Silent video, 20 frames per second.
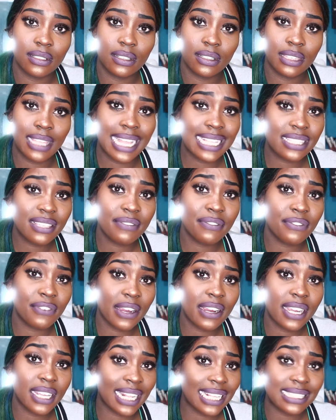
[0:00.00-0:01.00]
That's a
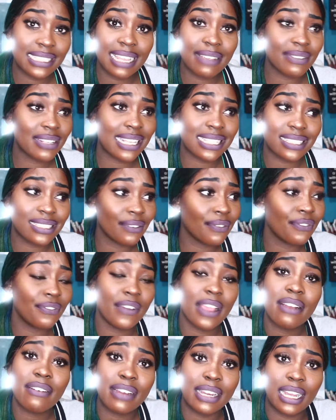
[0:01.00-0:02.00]

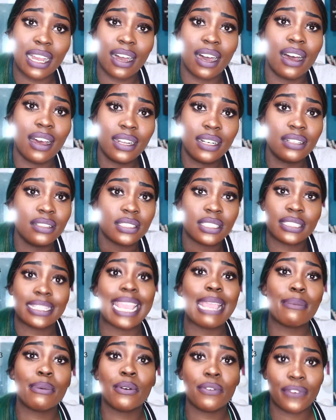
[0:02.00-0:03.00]
very
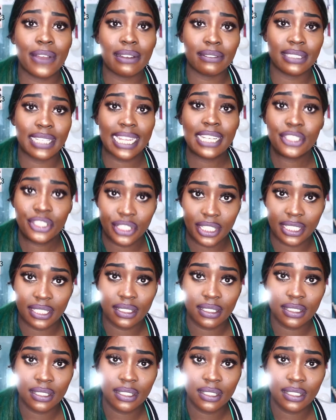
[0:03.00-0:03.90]
unstable foundation.